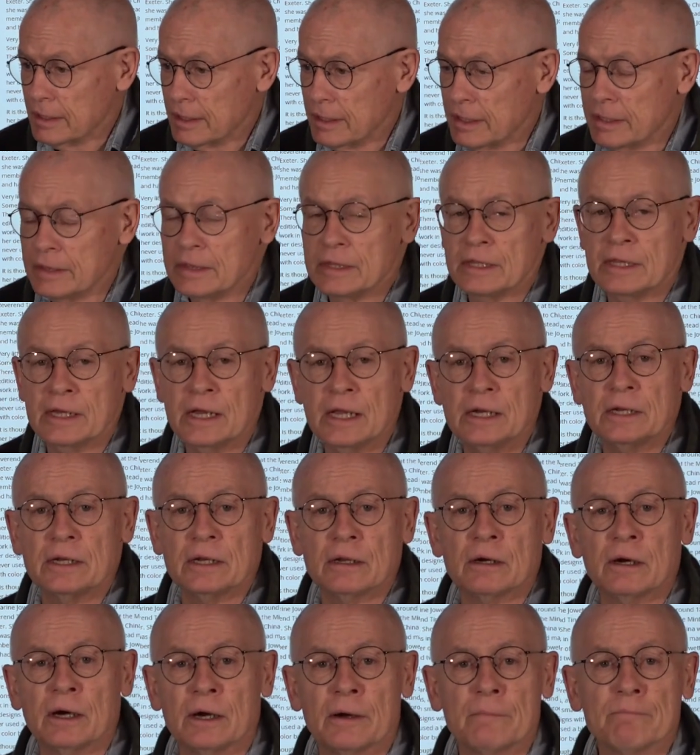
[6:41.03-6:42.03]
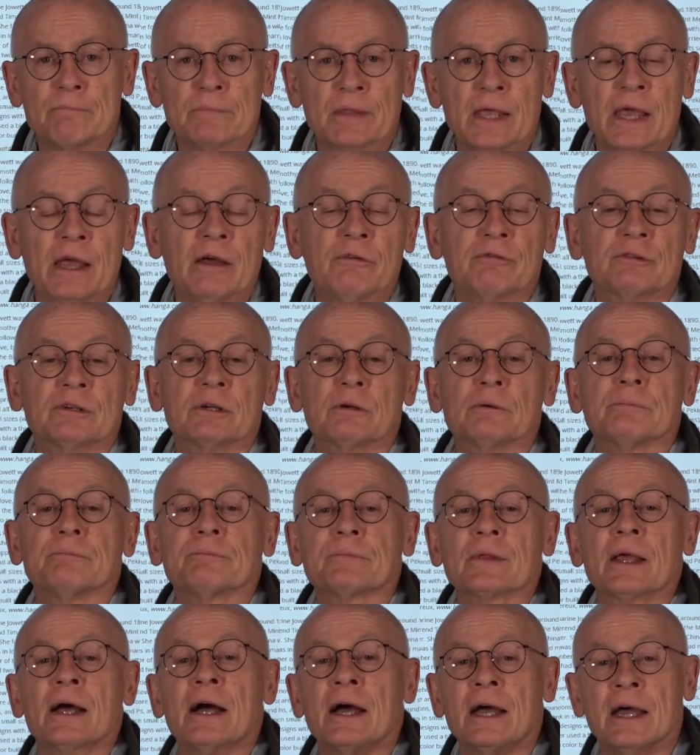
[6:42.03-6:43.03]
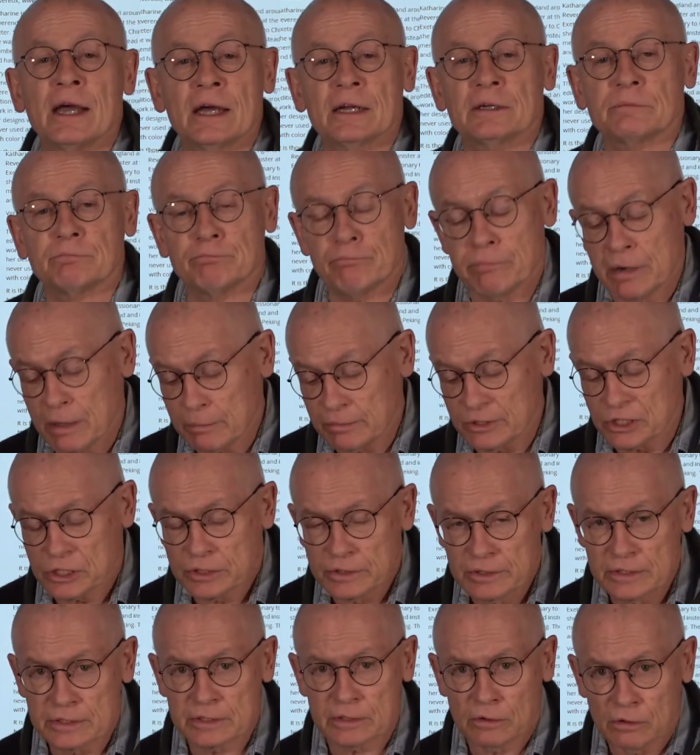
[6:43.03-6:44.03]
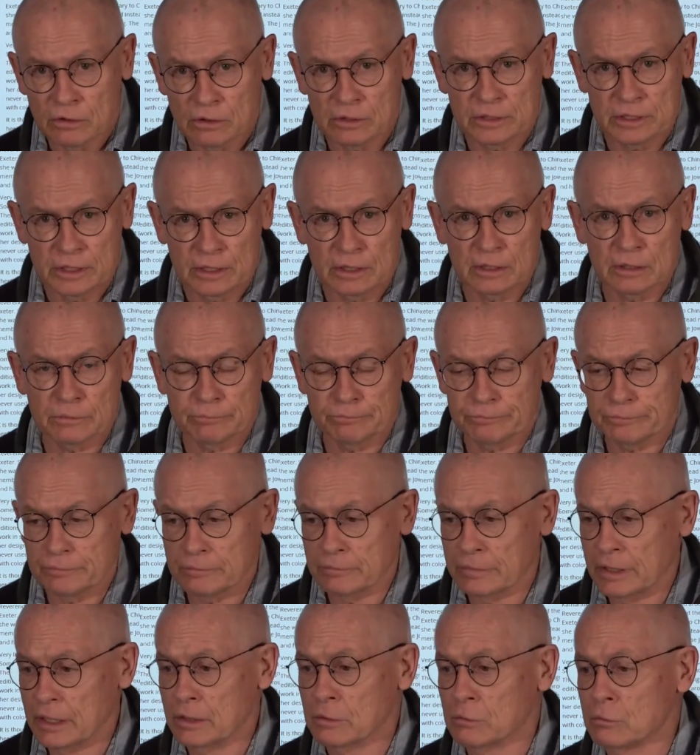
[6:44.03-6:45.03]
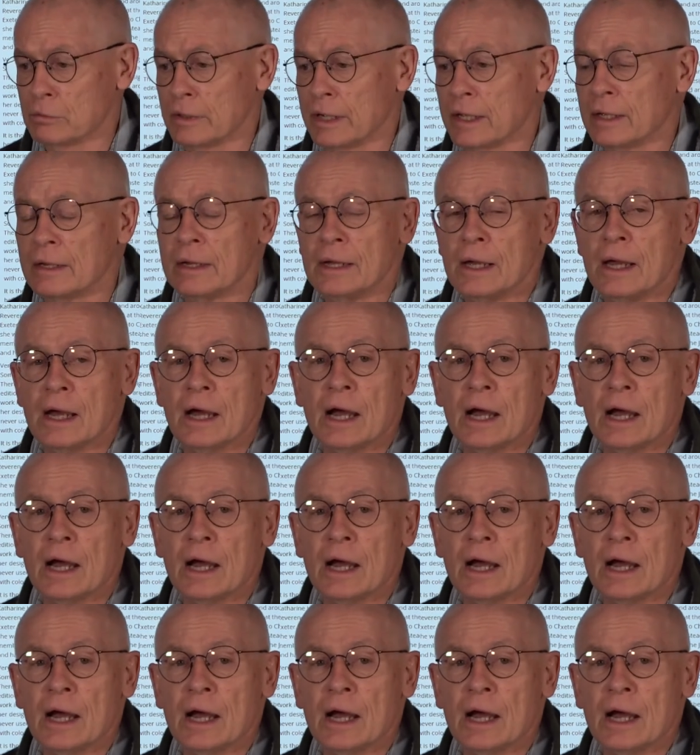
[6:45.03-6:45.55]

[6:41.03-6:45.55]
And then after I had published this article, by the way,